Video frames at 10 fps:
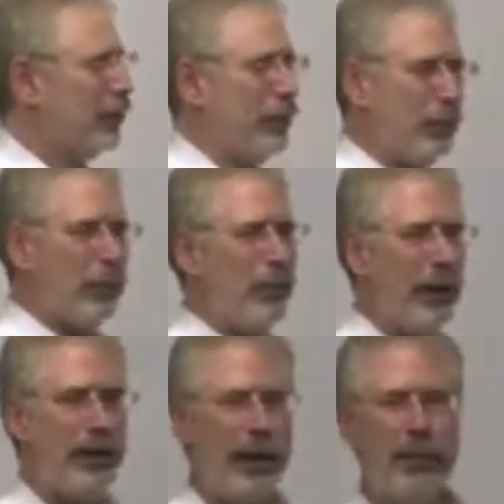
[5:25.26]

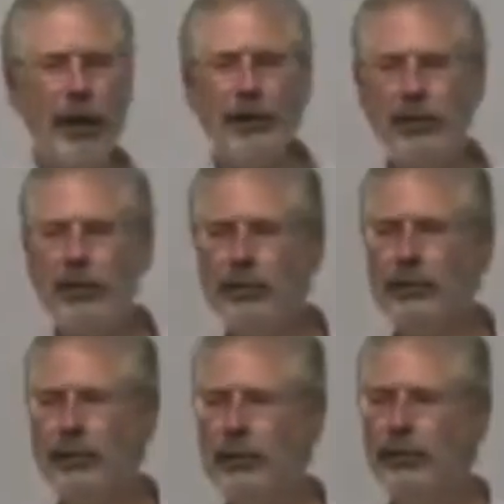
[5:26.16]
While that might seem
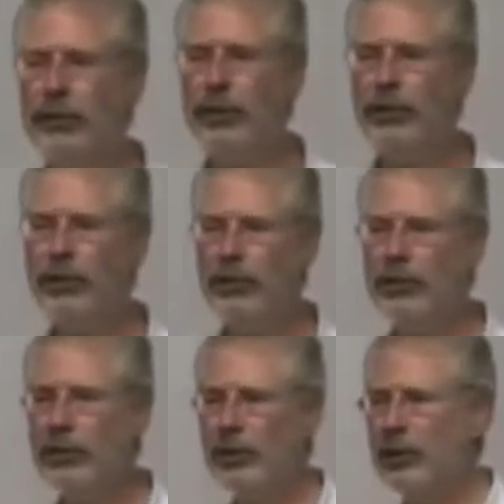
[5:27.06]
a little
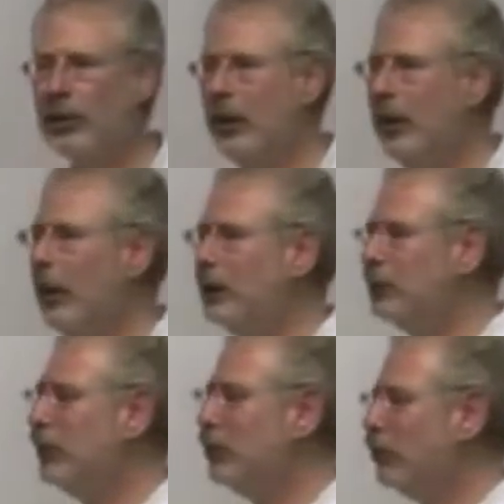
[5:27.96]
facetious, it
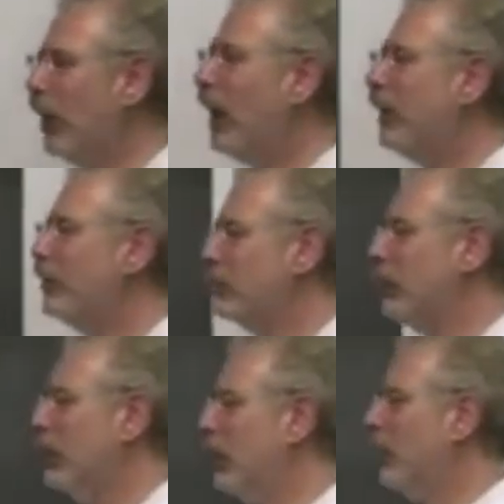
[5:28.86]
actually drives a
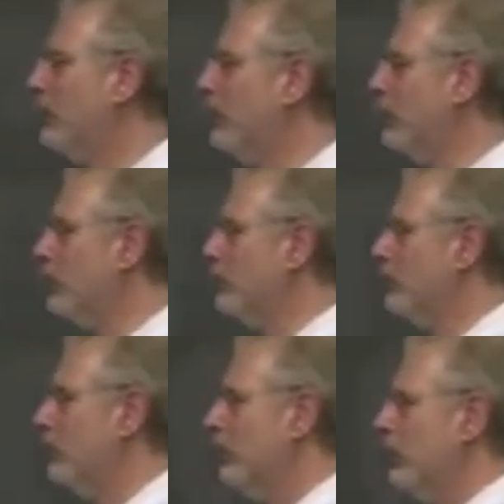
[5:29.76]
lot of company
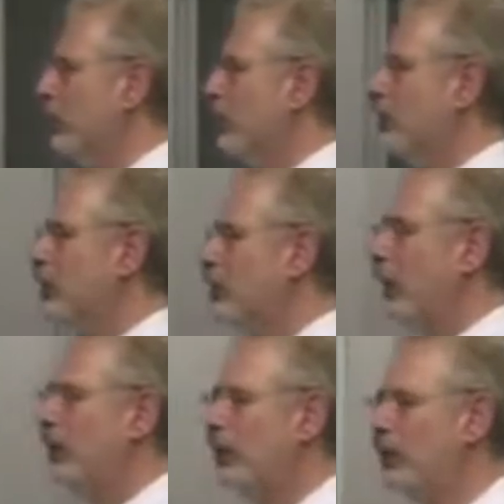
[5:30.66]
culture,
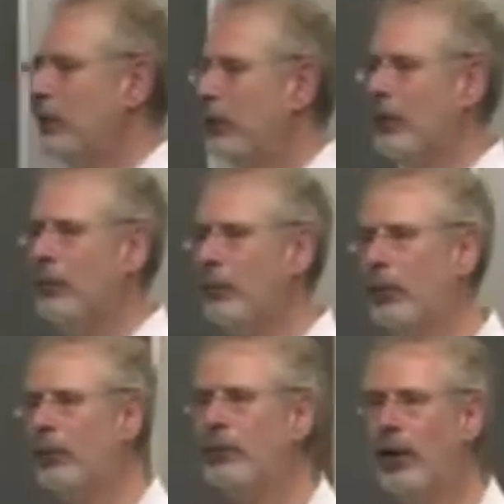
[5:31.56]
spending,
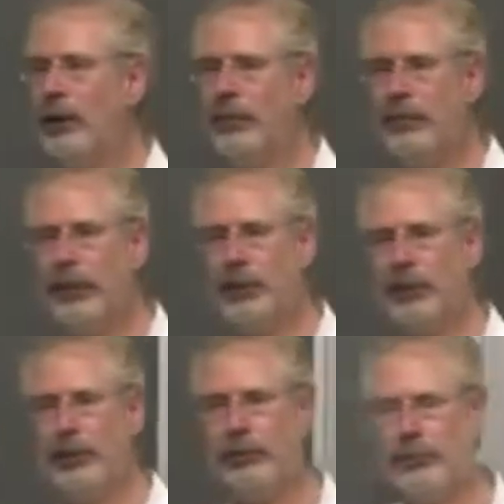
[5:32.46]
burn rate,
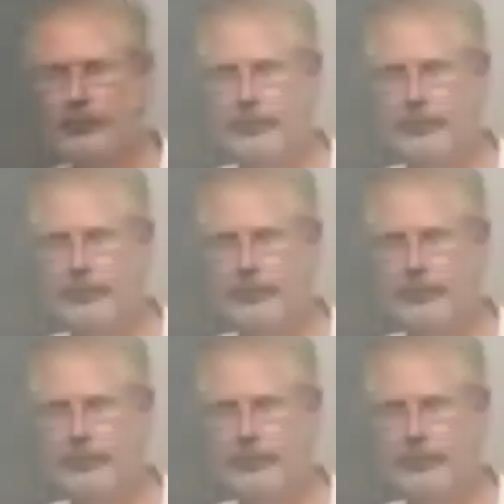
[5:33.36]
etc.